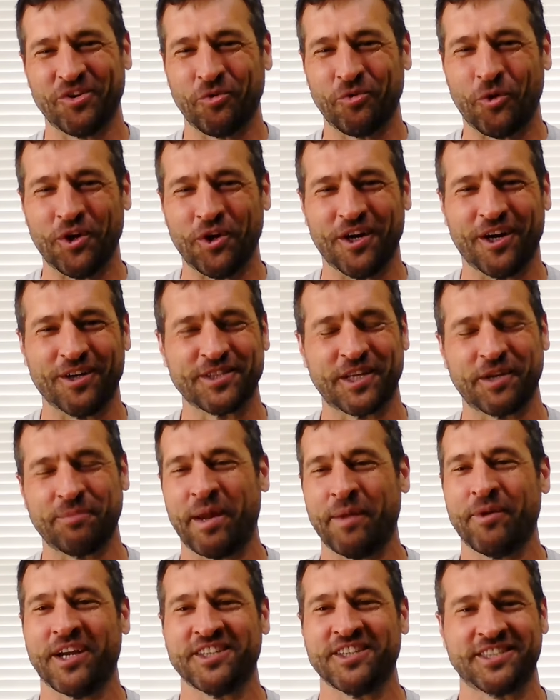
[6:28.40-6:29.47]
One year I was like,
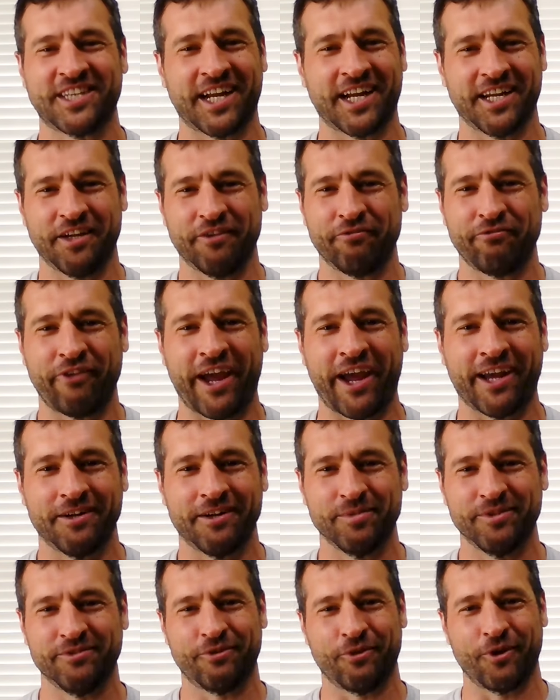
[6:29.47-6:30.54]
maybe I just got to get fatter
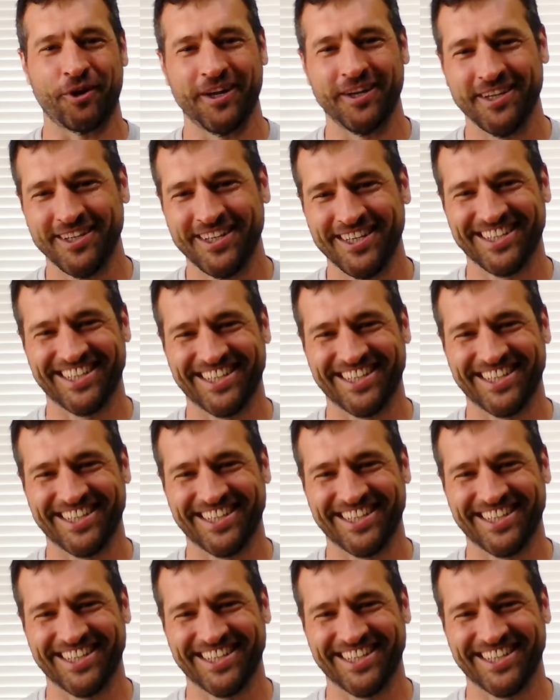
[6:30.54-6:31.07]
before it.